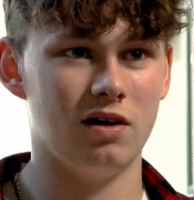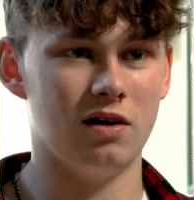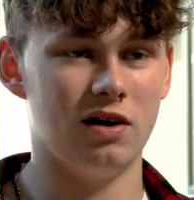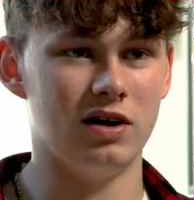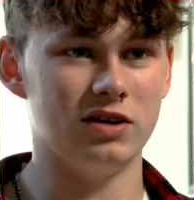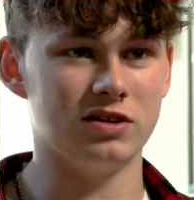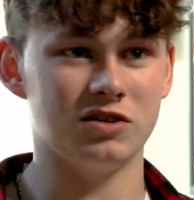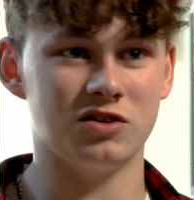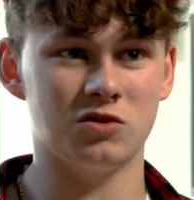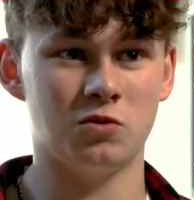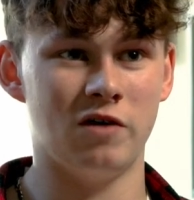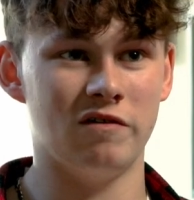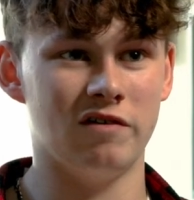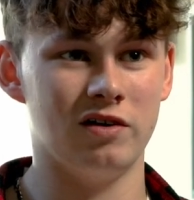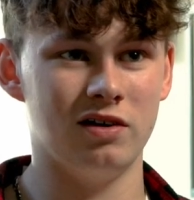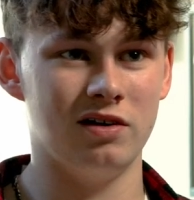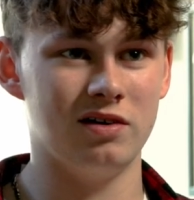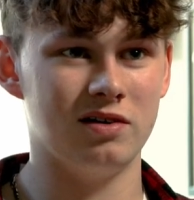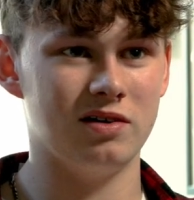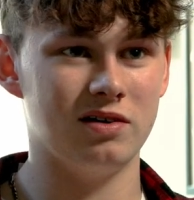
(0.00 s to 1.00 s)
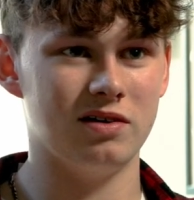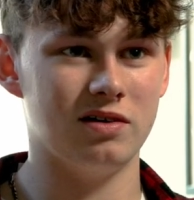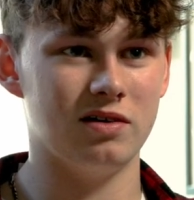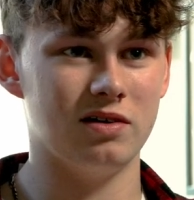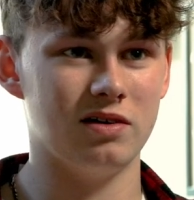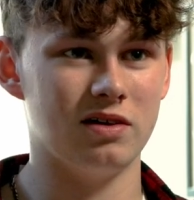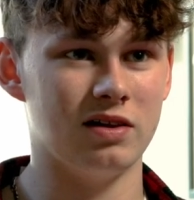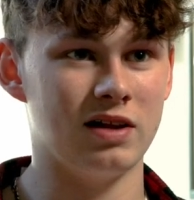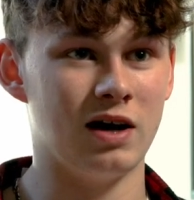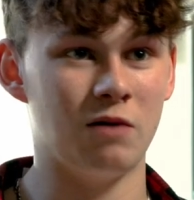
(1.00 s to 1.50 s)
as a squirrel.
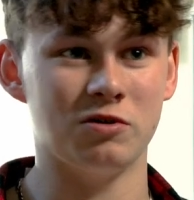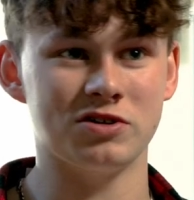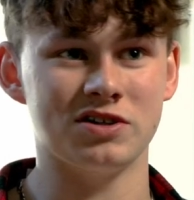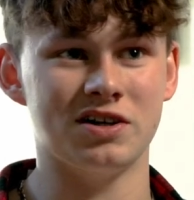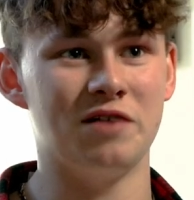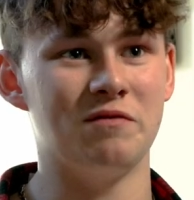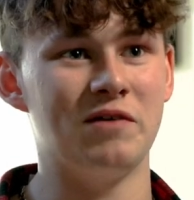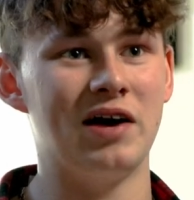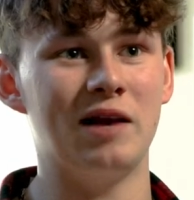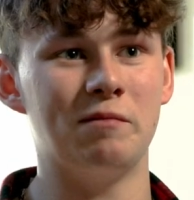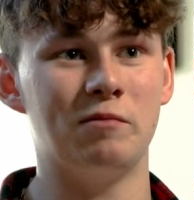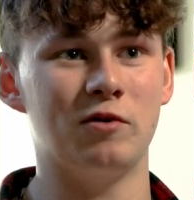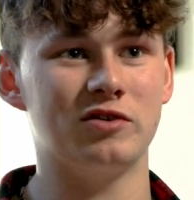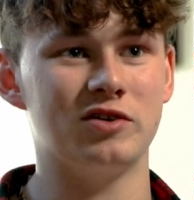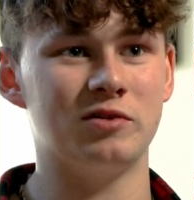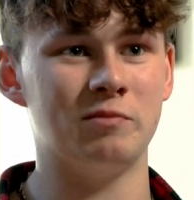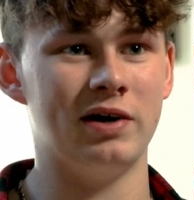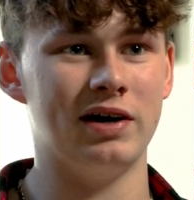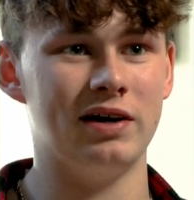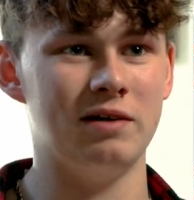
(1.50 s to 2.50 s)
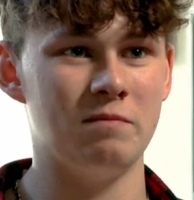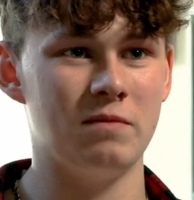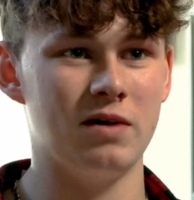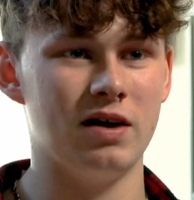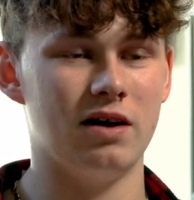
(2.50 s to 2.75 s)
That wasn't available to me